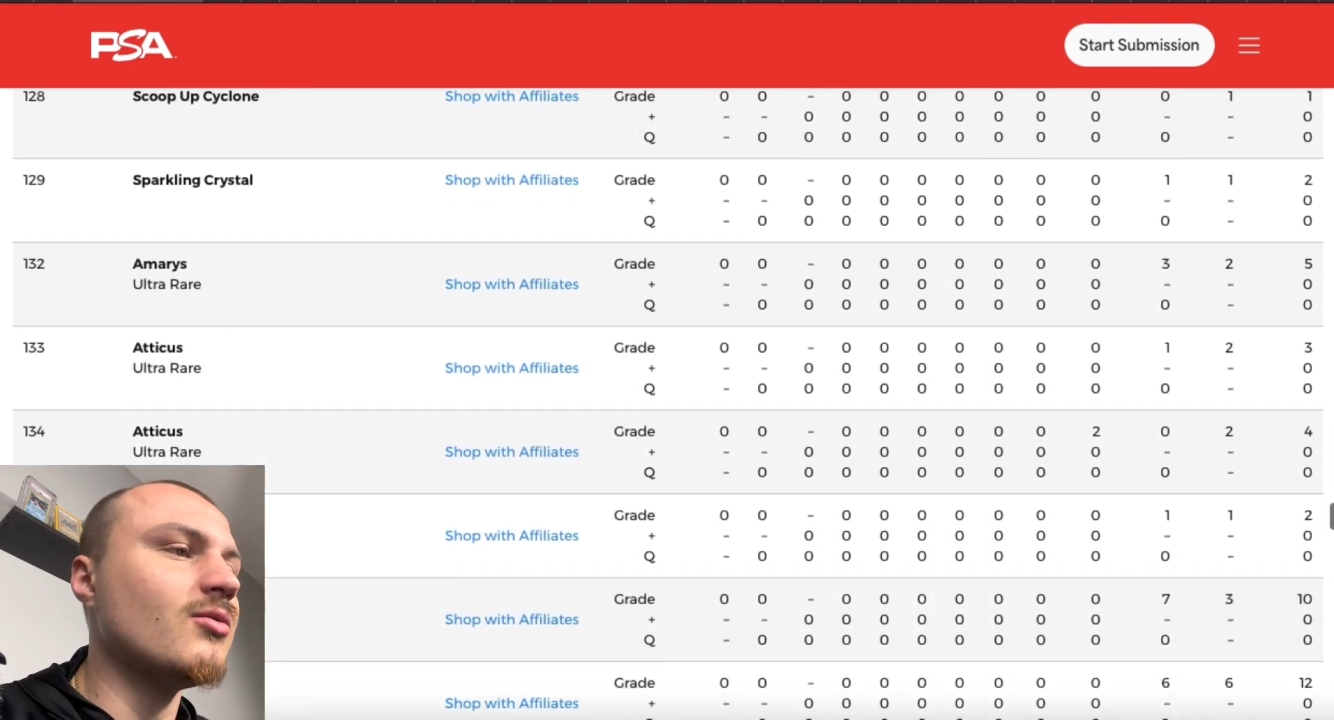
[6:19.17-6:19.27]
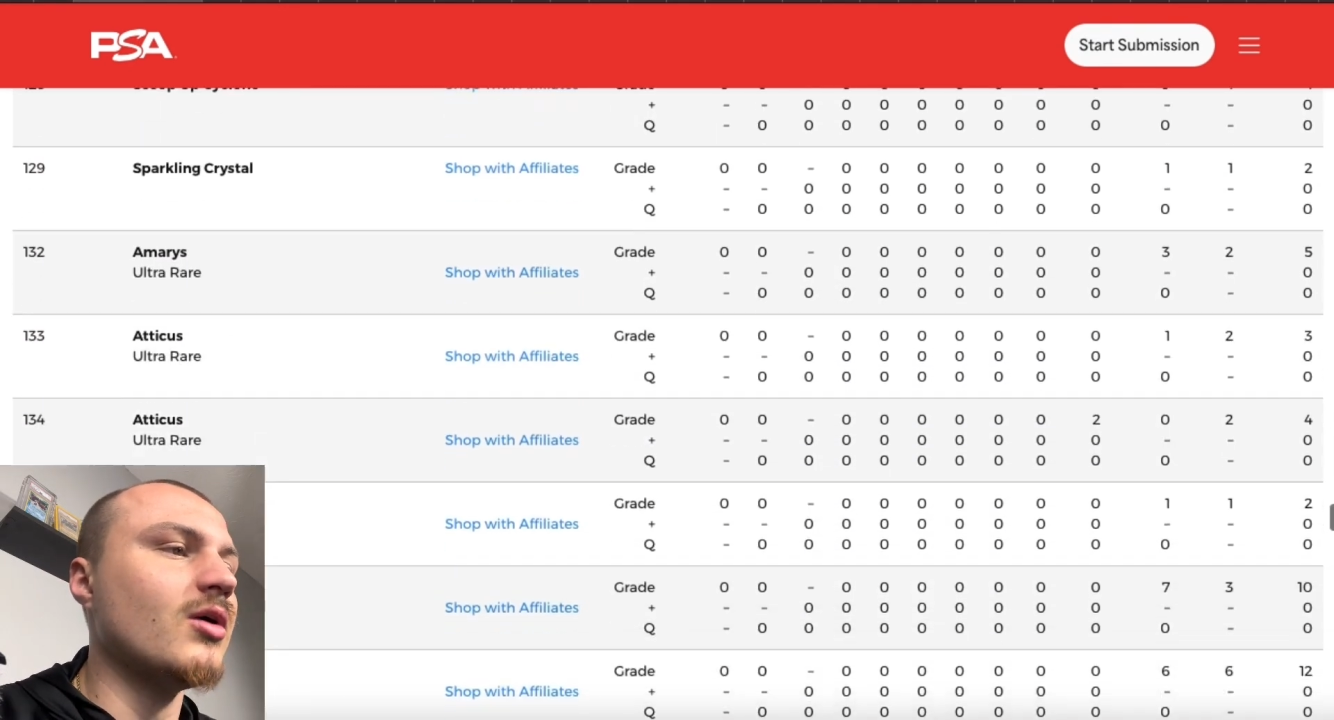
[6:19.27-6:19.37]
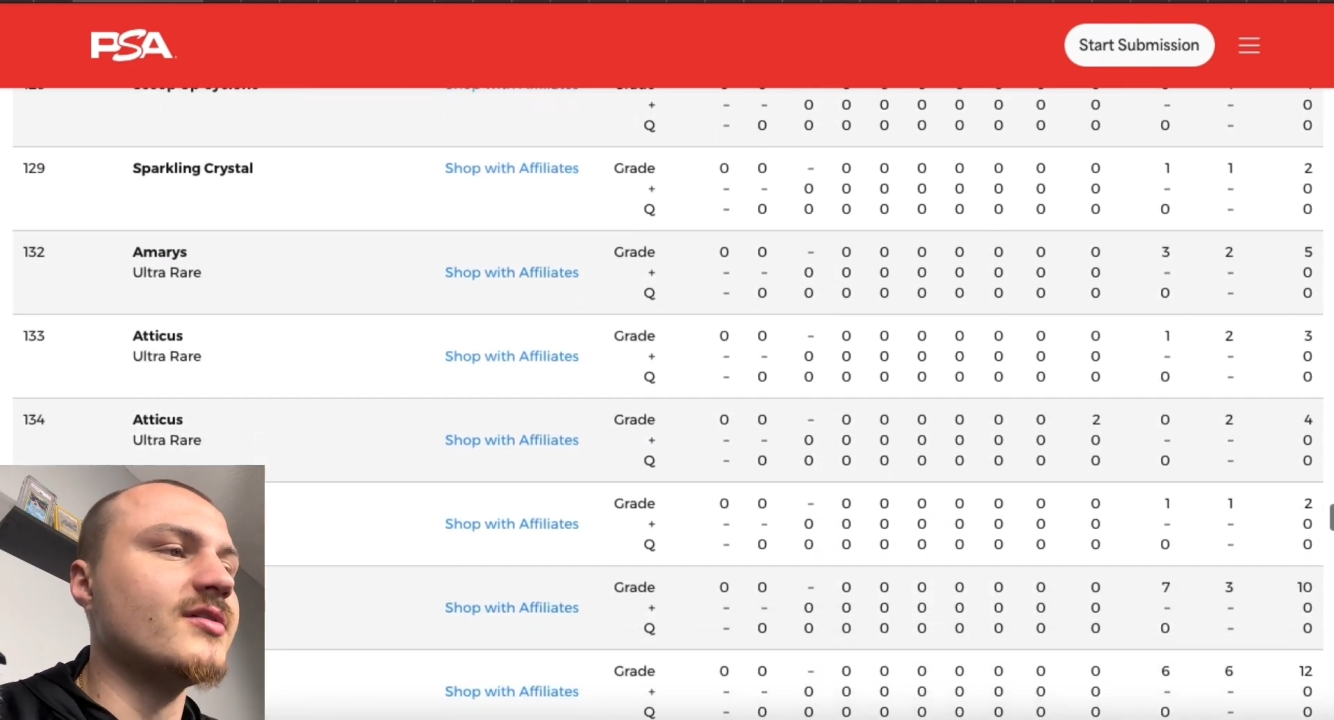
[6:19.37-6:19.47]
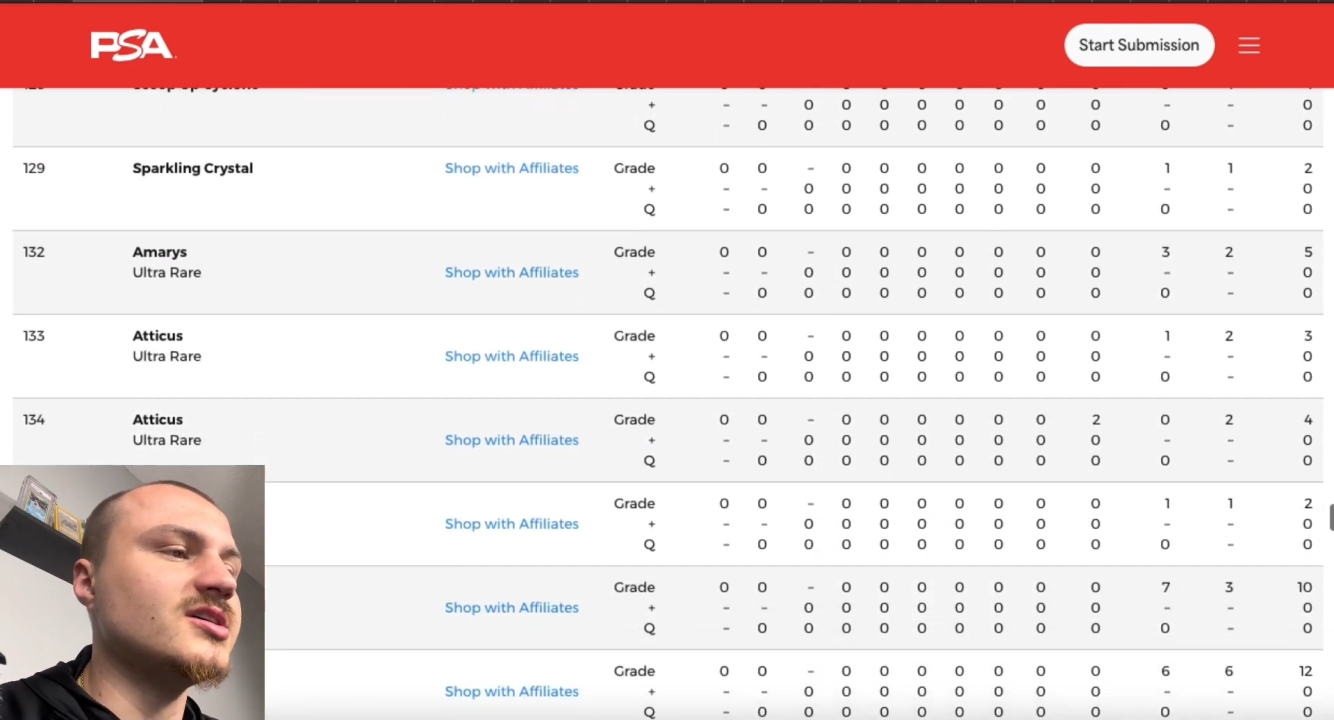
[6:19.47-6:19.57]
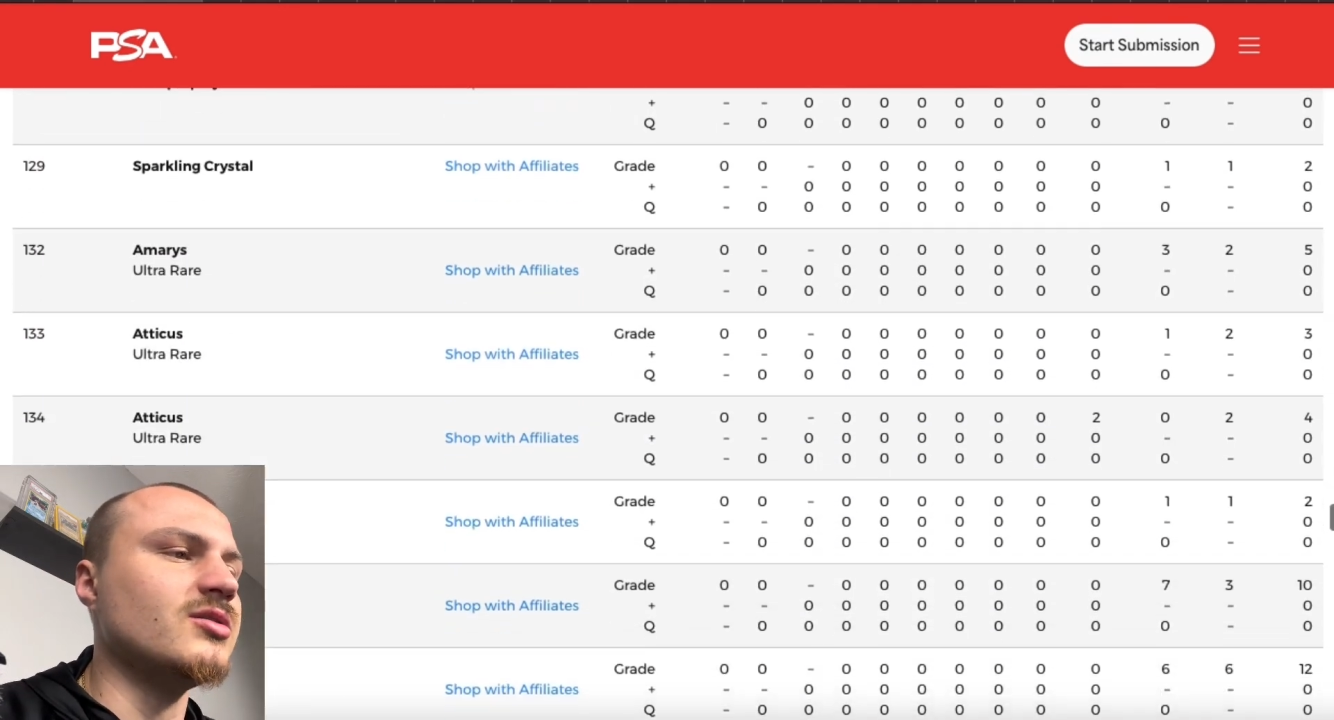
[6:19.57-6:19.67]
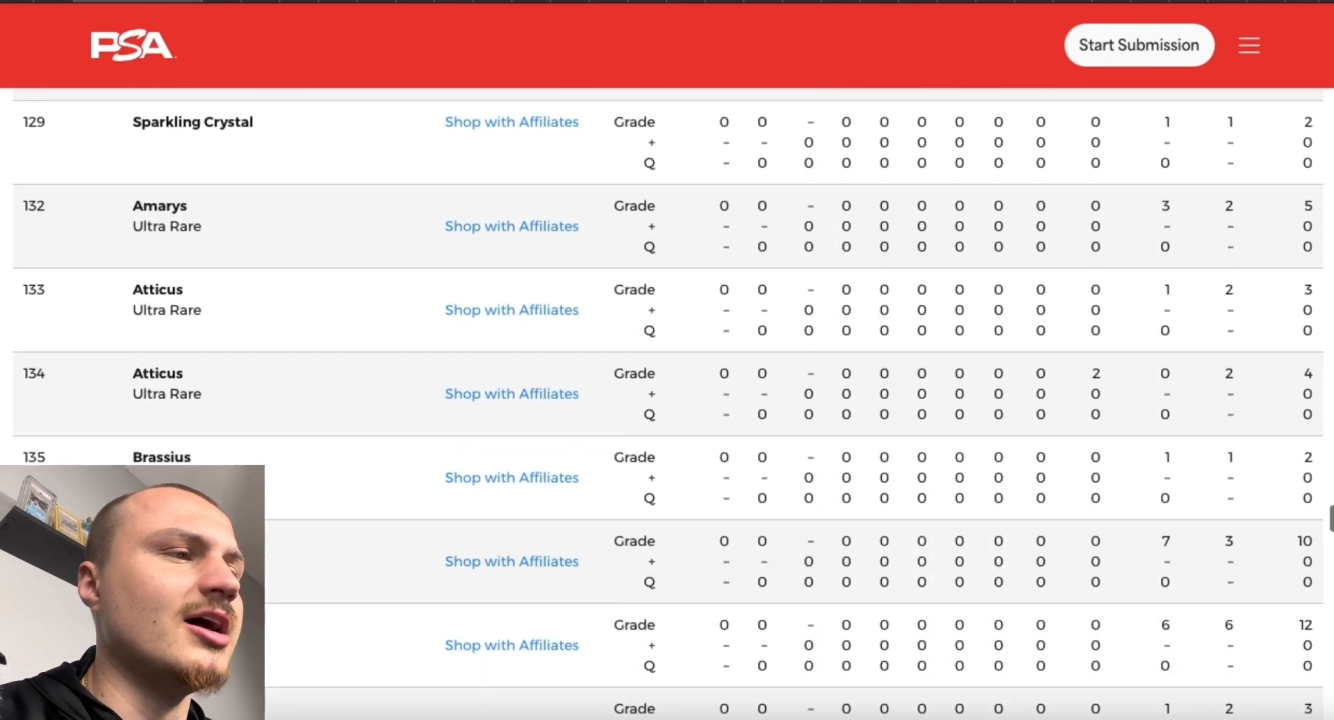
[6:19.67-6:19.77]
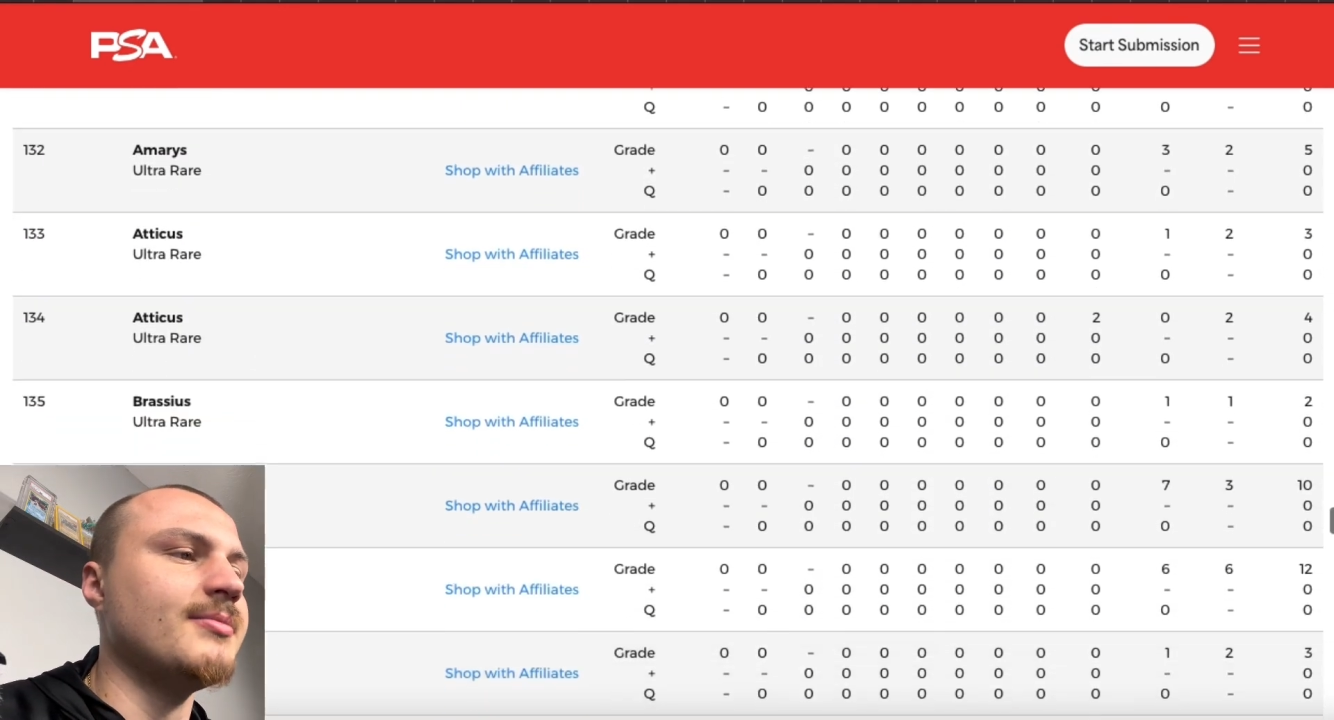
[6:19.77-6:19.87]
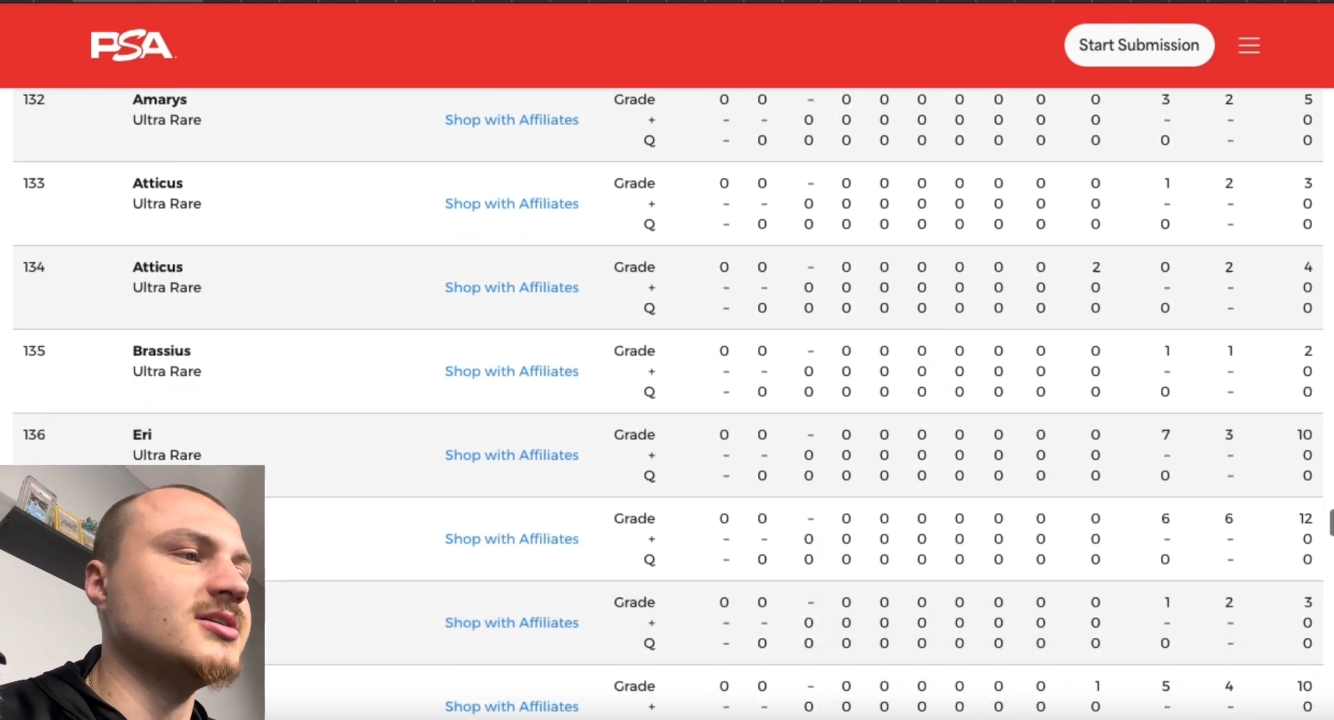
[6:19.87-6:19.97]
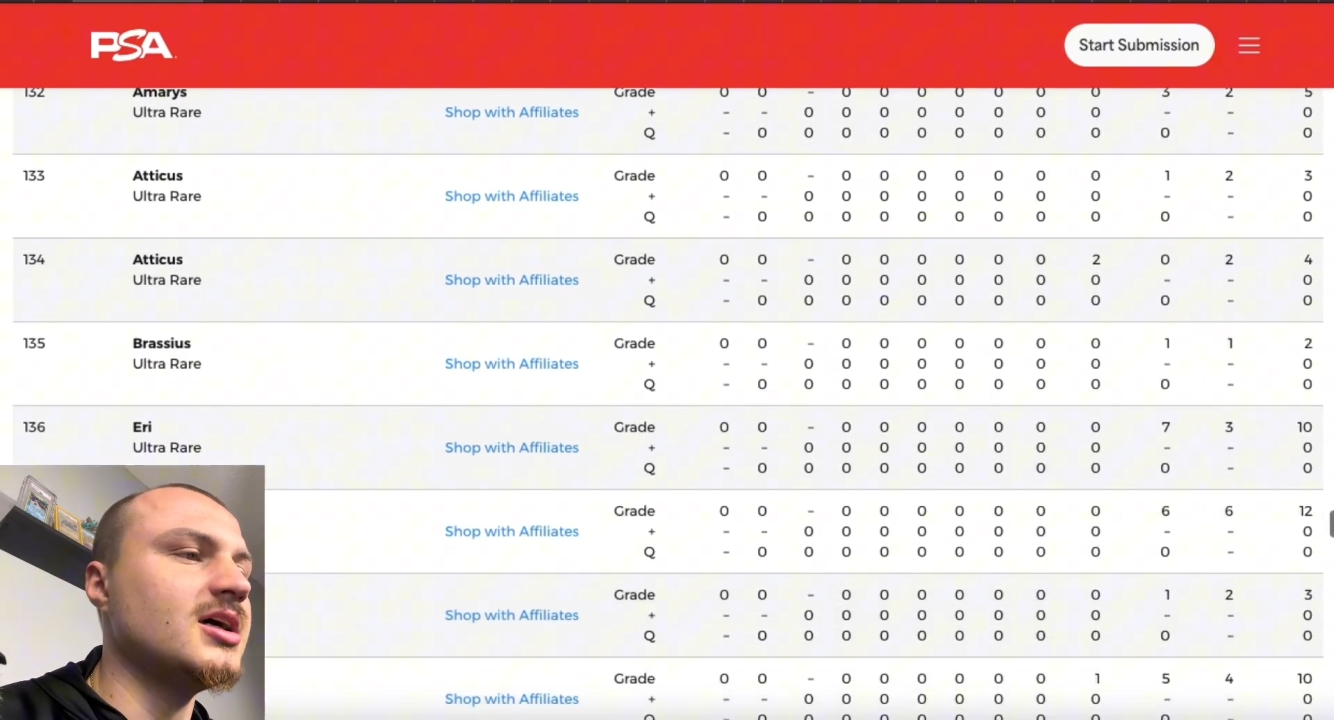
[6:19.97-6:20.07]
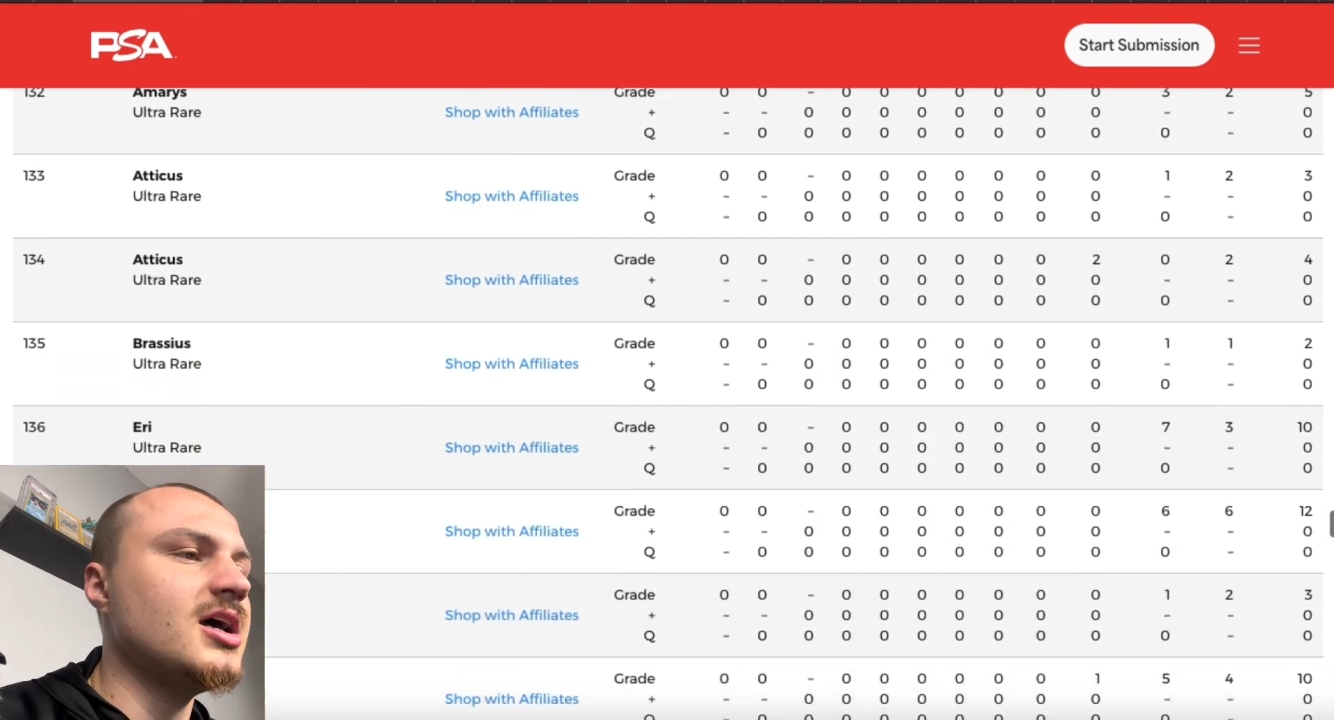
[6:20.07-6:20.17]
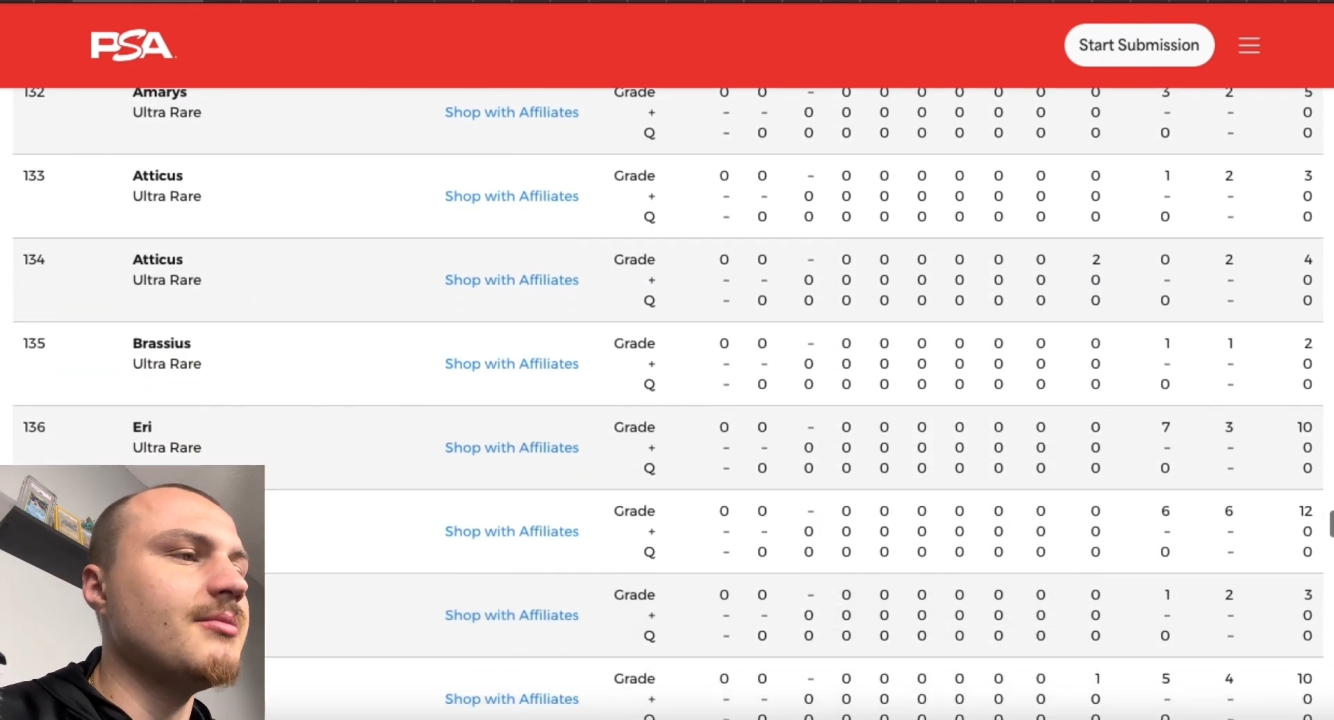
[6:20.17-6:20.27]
We'll have to see what happens.